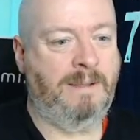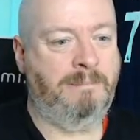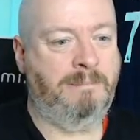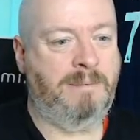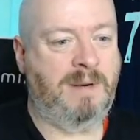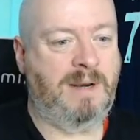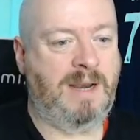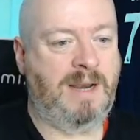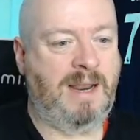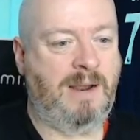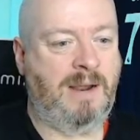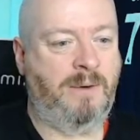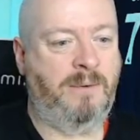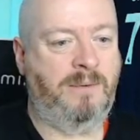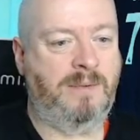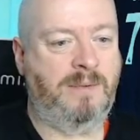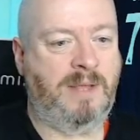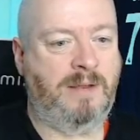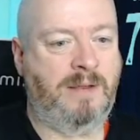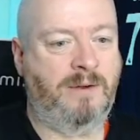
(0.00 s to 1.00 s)
But
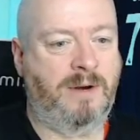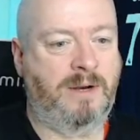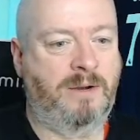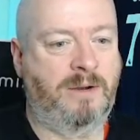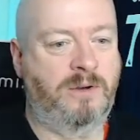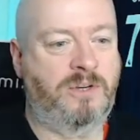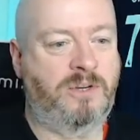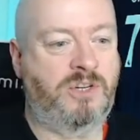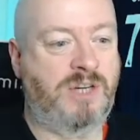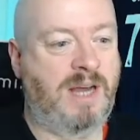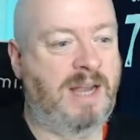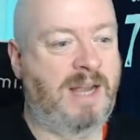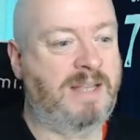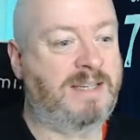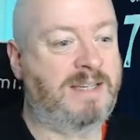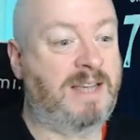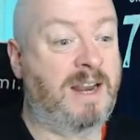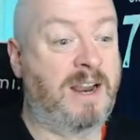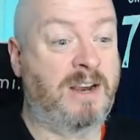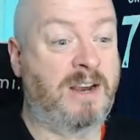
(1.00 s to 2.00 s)
now they got a good
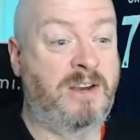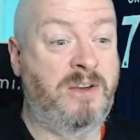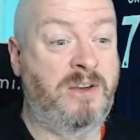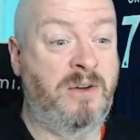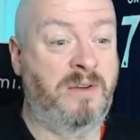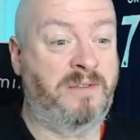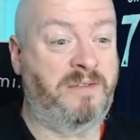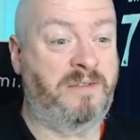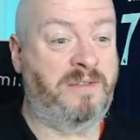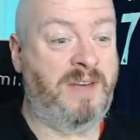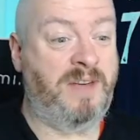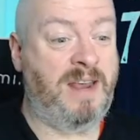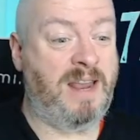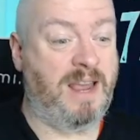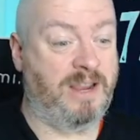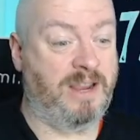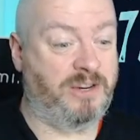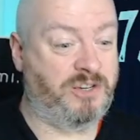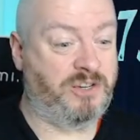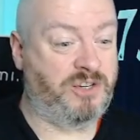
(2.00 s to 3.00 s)
chance and a good
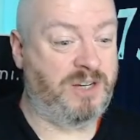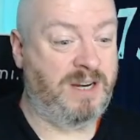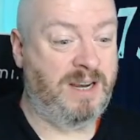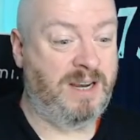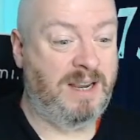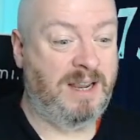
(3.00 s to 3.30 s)
finish.